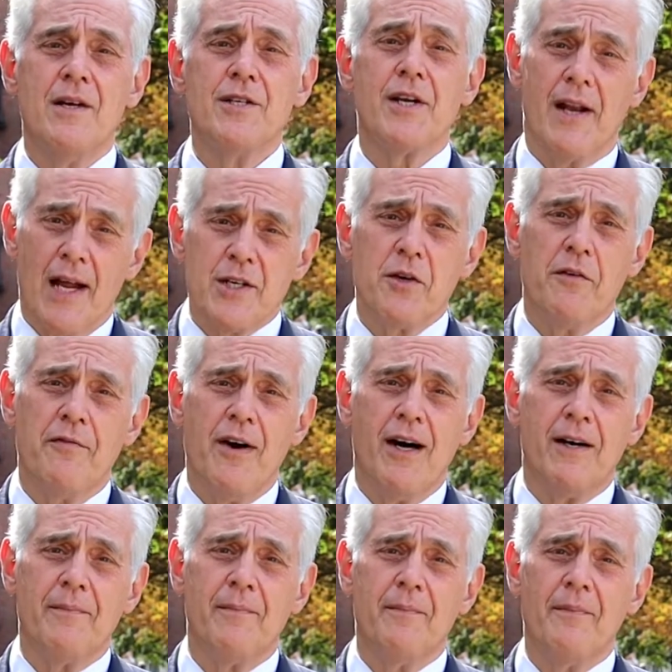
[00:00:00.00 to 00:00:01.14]
Shana
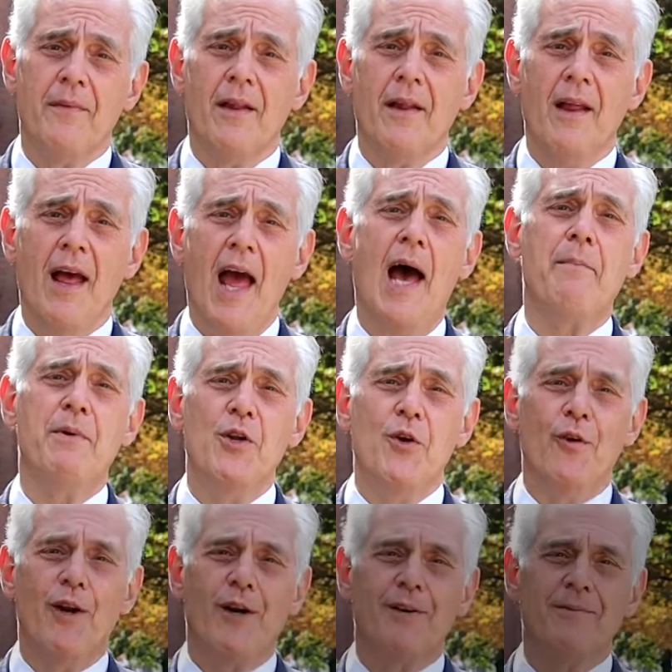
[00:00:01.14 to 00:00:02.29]
Tova, Happy New
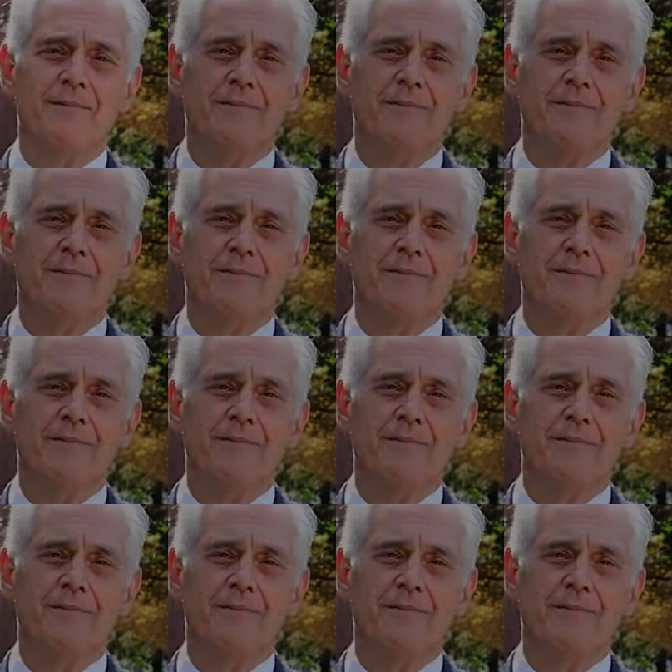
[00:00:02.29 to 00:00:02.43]
Year.